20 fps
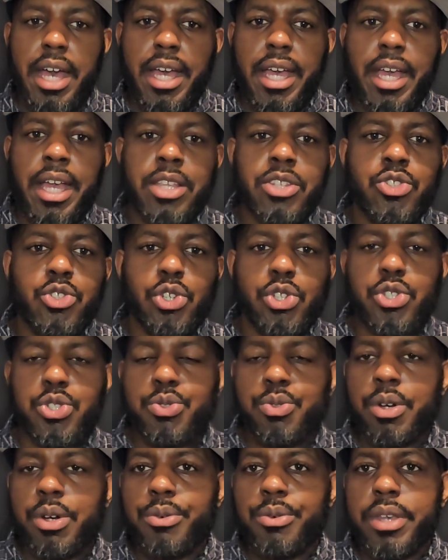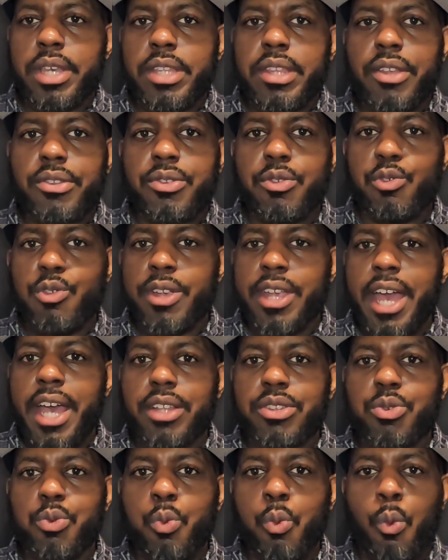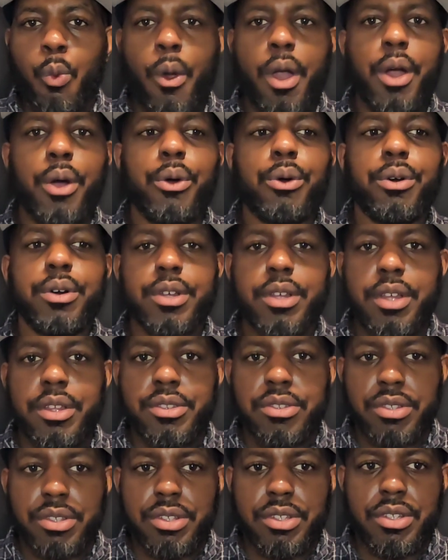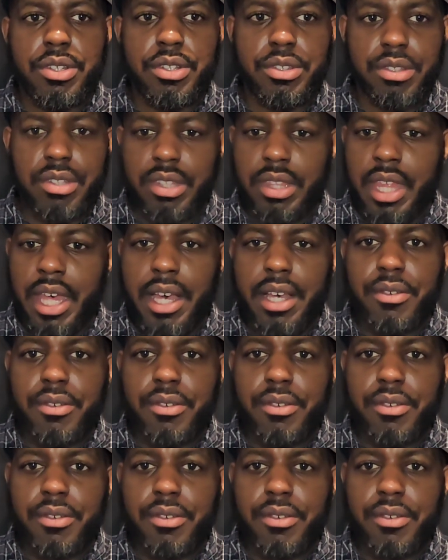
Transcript: And Joshua, he doesn't react well to that